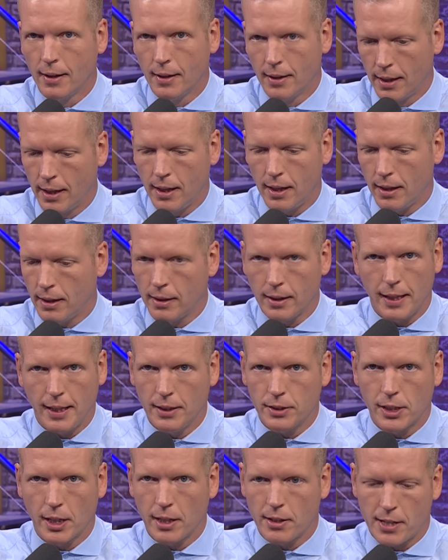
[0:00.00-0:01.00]
uh,
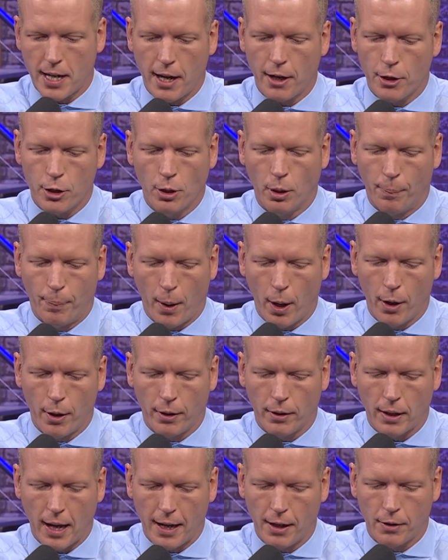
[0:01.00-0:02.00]
he's going to tear you
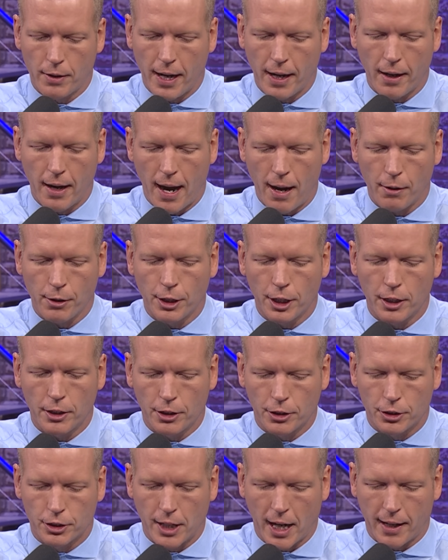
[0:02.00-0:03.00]
apart. I don't care how good
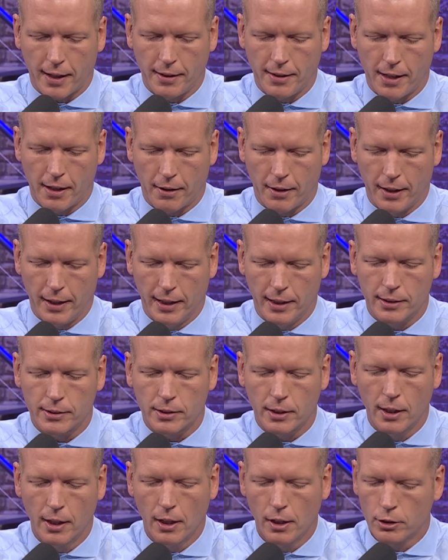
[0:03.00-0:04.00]
your secondary
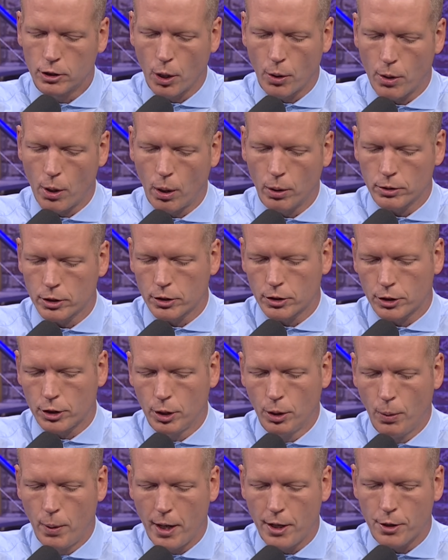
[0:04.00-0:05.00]
is. So those are
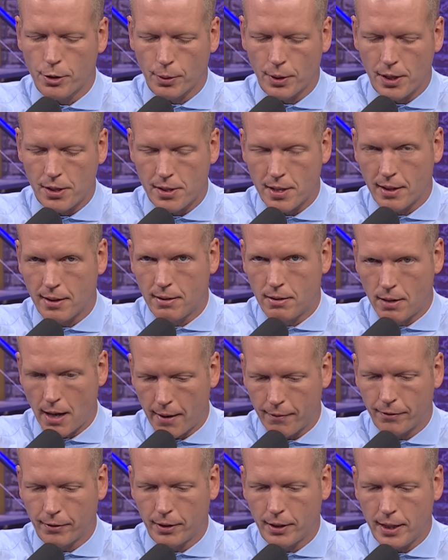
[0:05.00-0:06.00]
two injuries that
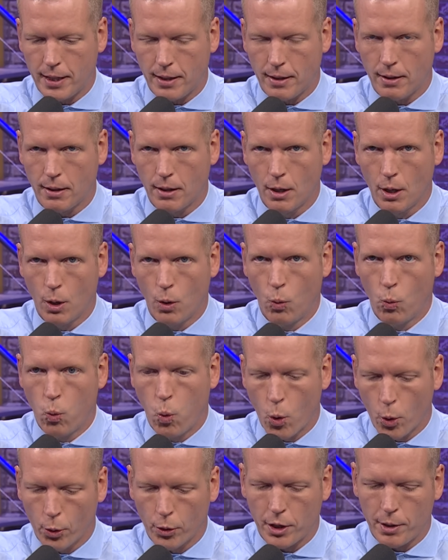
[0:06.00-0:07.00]
definitely
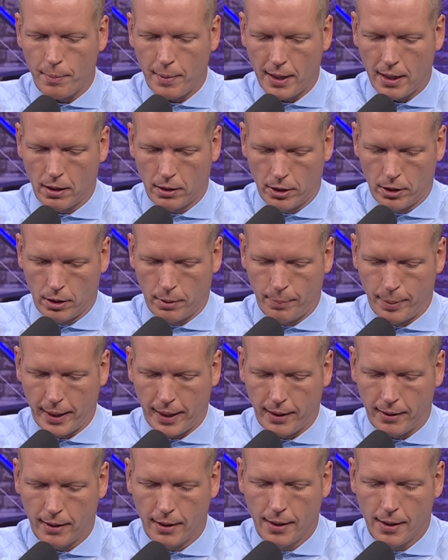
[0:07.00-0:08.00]
worry me a little
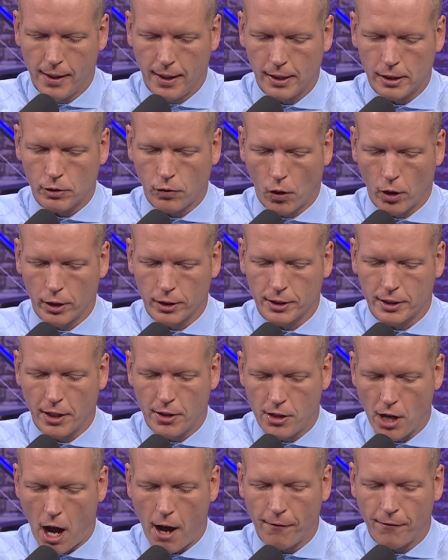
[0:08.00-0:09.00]
bit as far as the
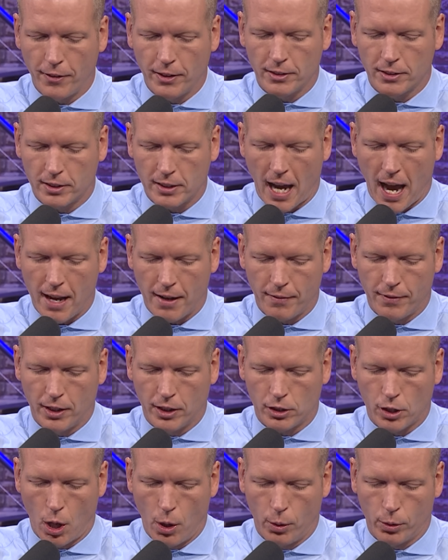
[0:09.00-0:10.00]
Dolphins side of
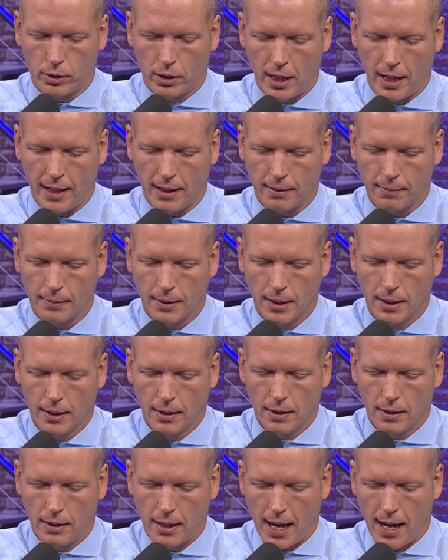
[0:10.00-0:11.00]
this whole thing.
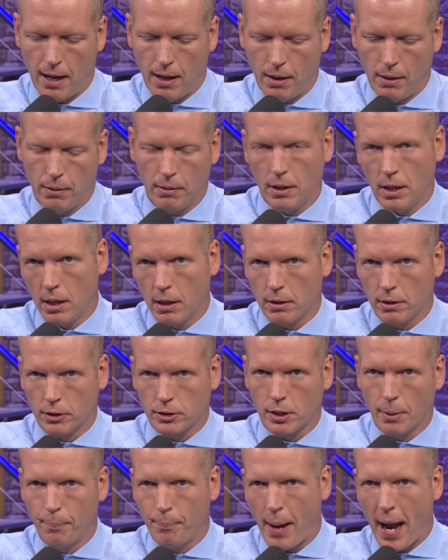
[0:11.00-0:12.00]
Now, you know,
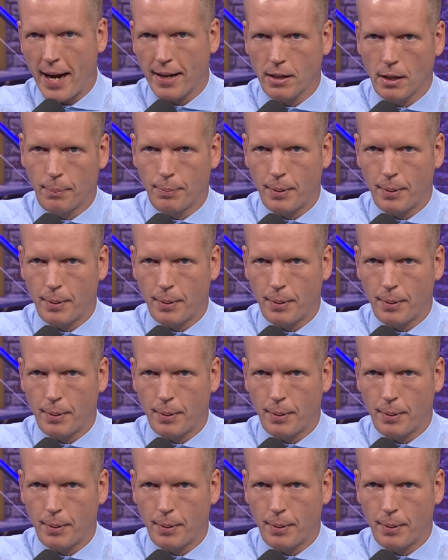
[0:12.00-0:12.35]
there's some banged up